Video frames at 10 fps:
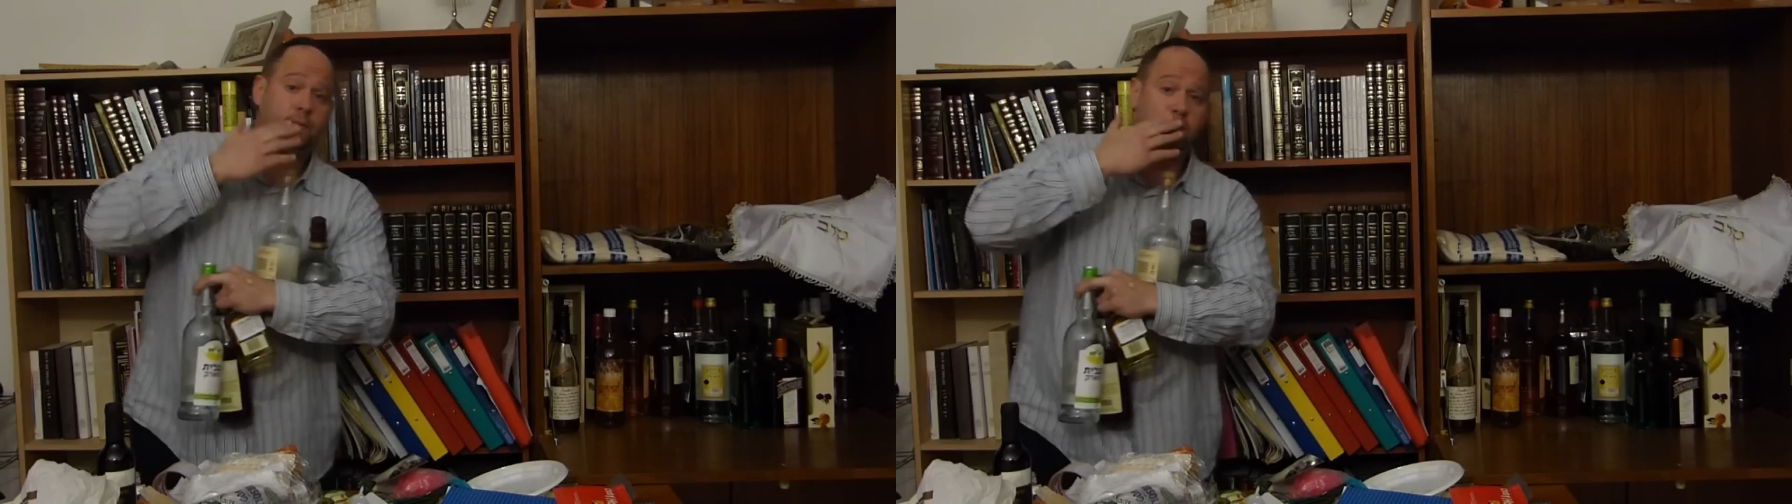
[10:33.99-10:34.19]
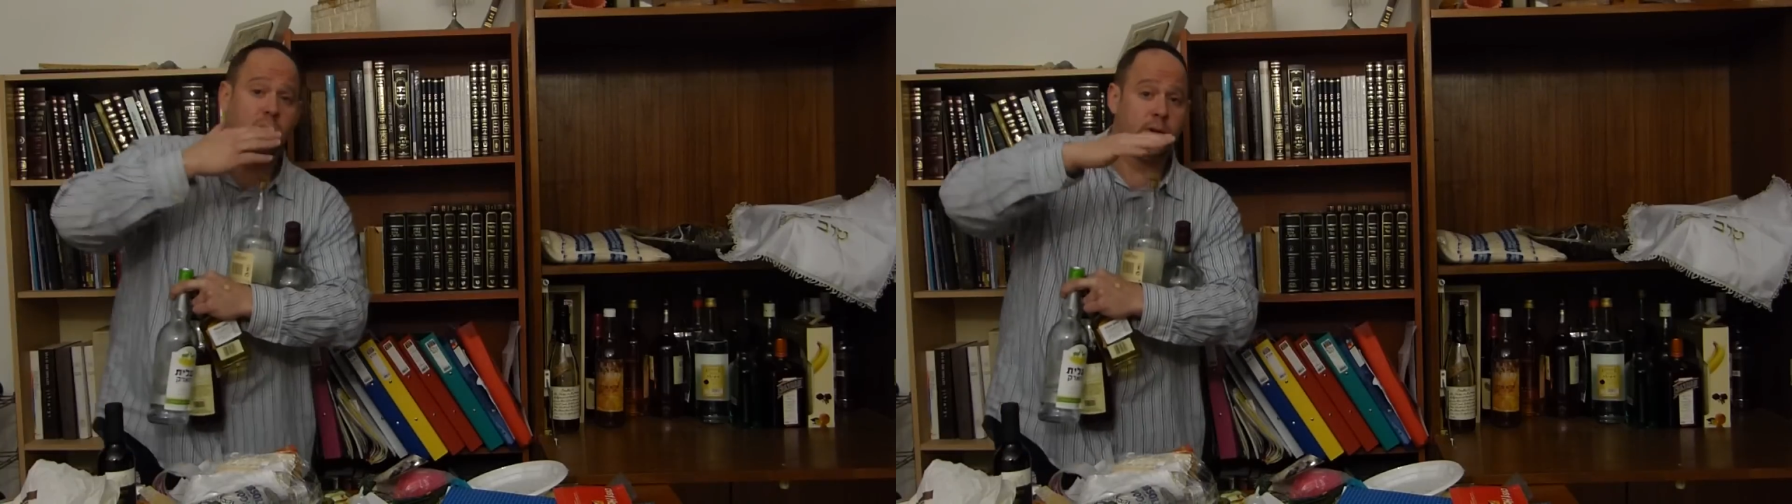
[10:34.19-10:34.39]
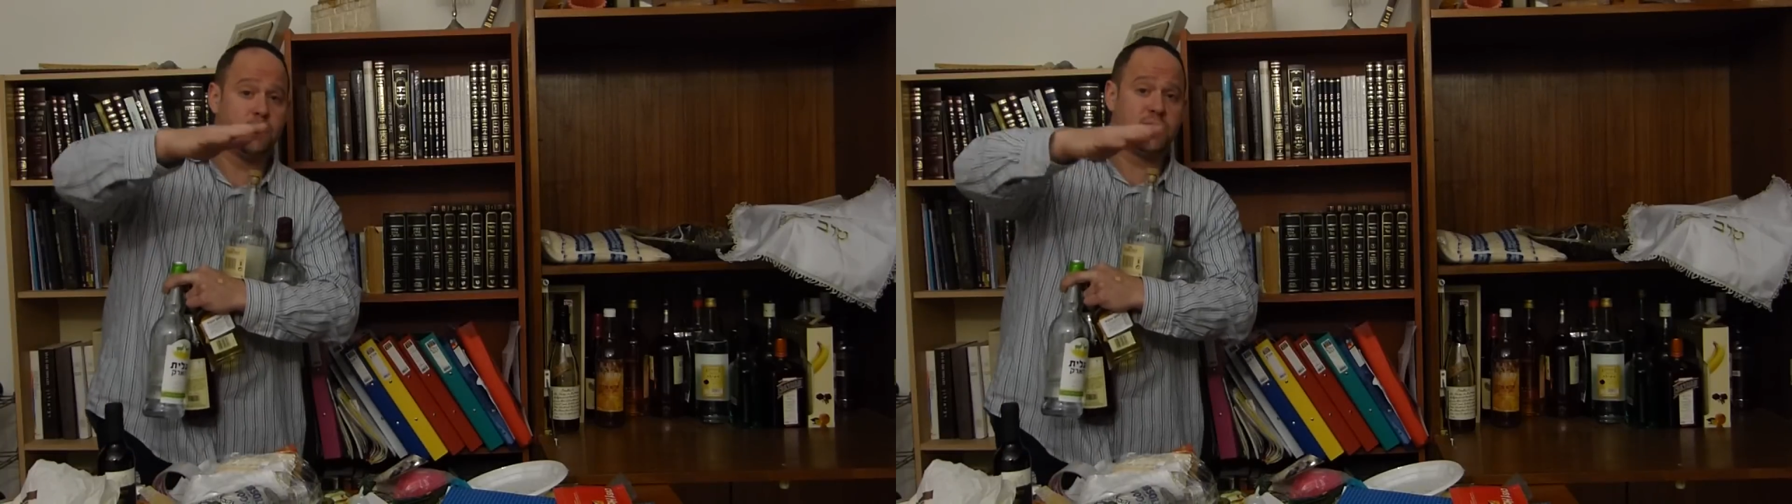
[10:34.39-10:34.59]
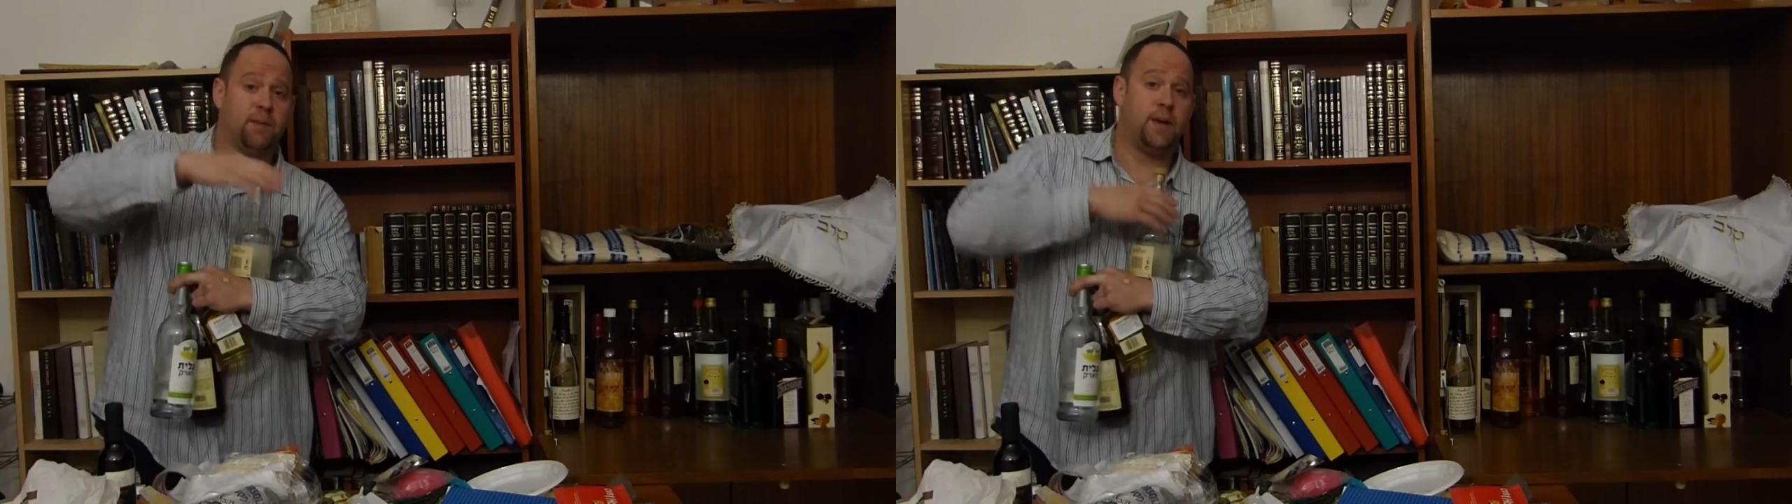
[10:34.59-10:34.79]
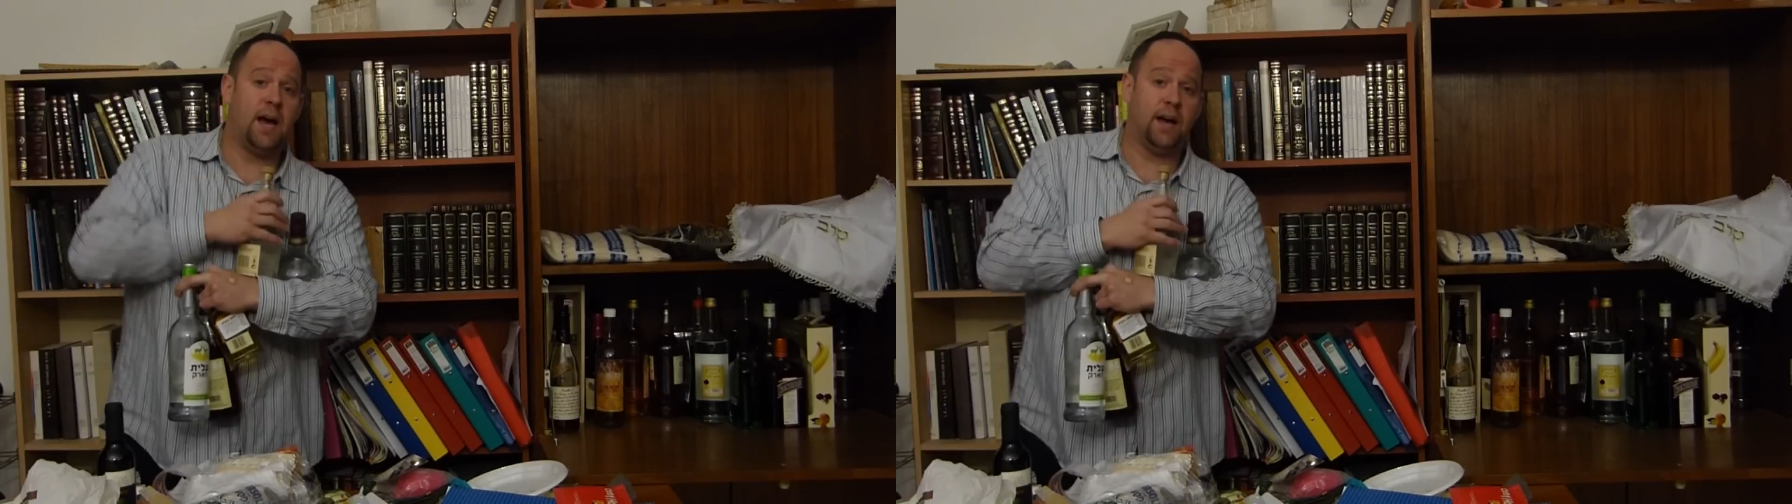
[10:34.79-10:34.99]
Purim
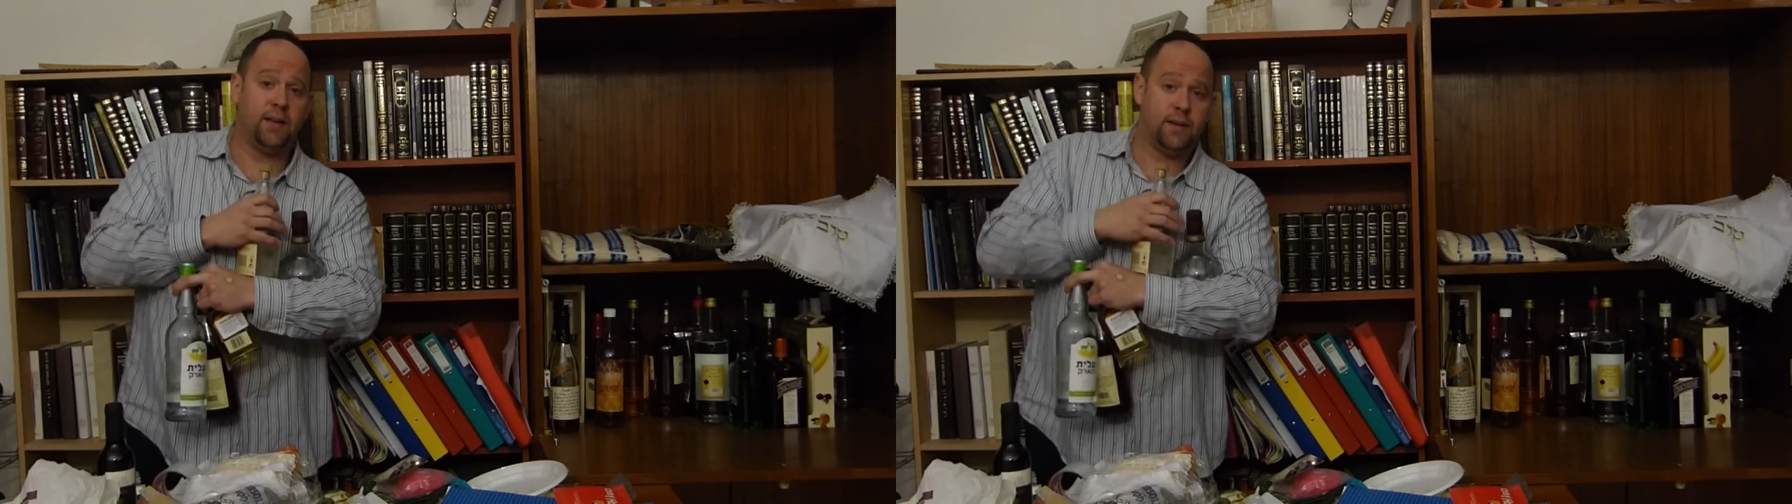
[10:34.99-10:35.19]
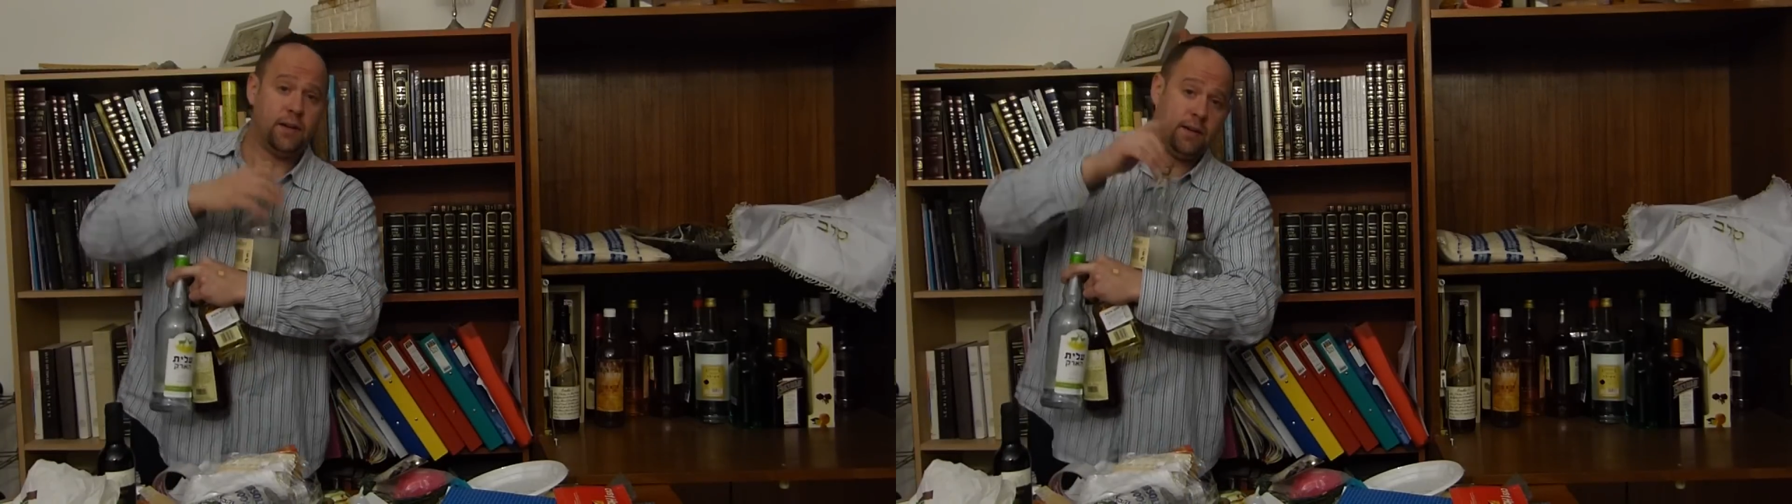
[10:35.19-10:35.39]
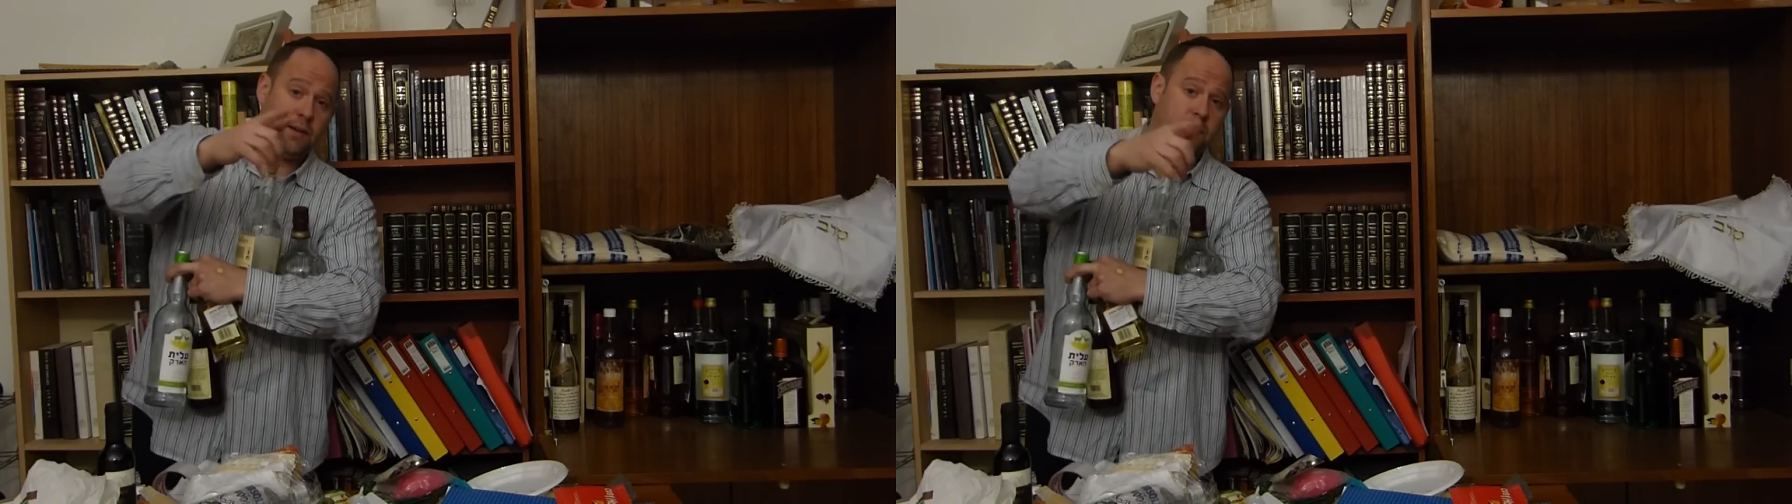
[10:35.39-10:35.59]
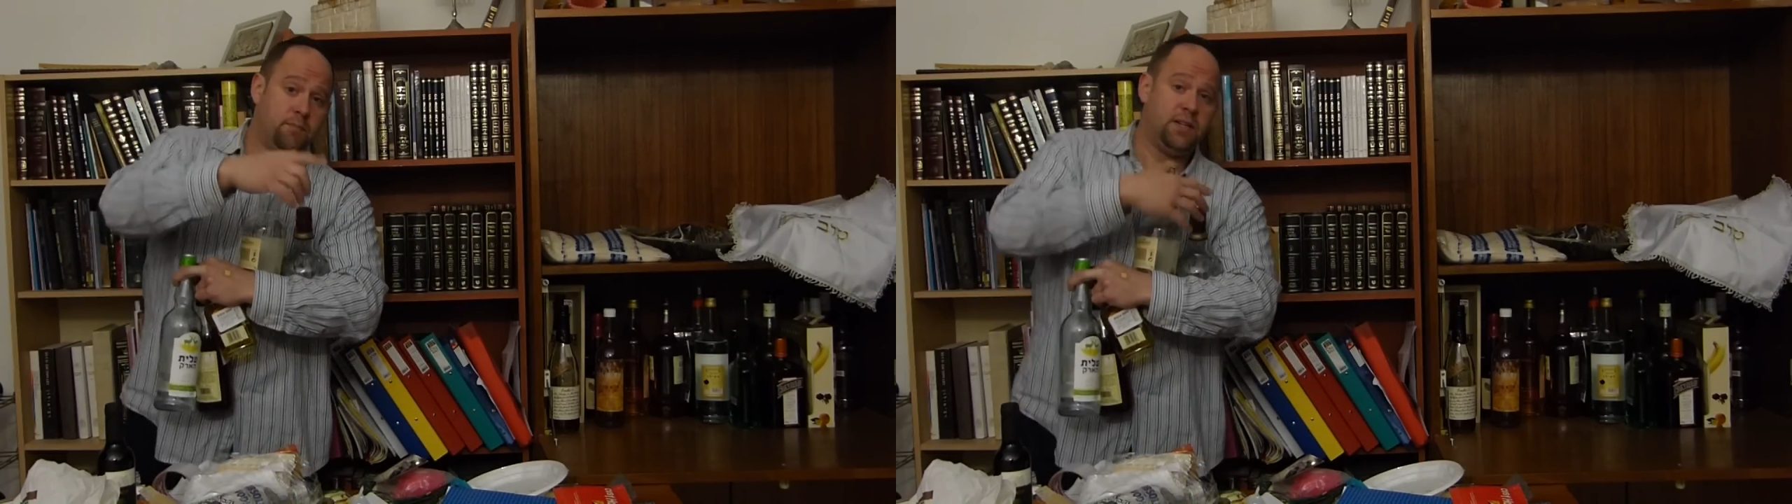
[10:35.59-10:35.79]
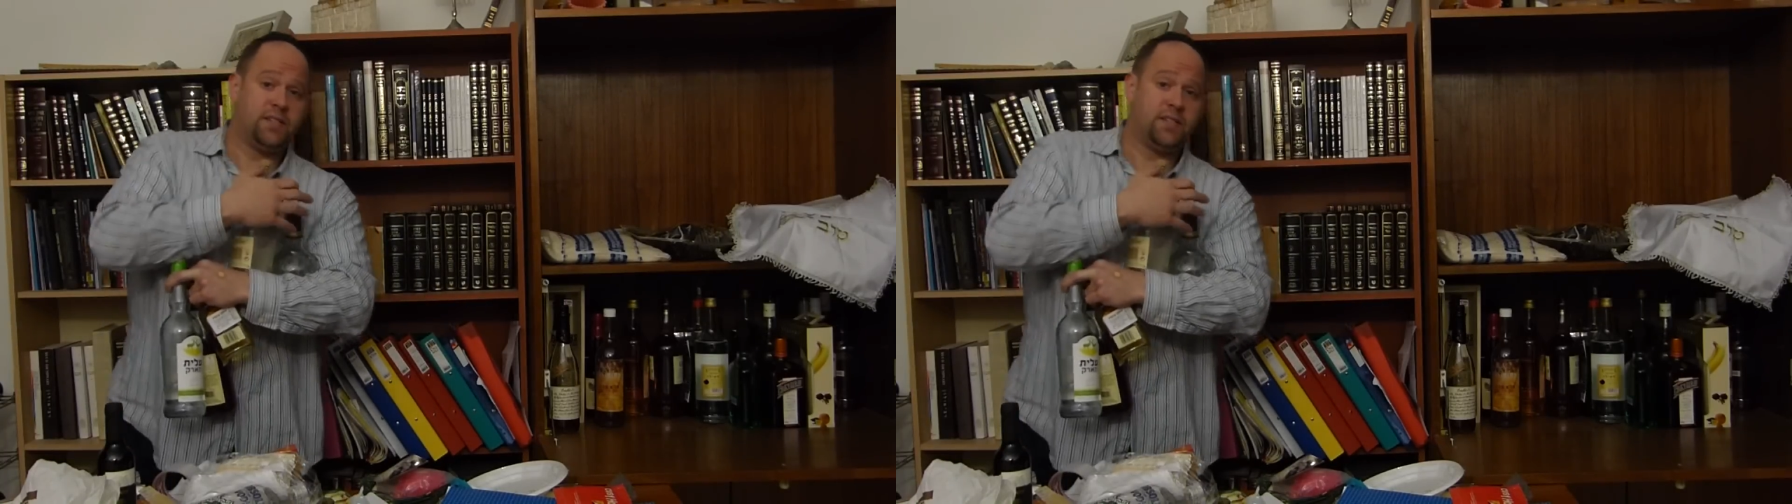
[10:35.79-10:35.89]
Sameach. Be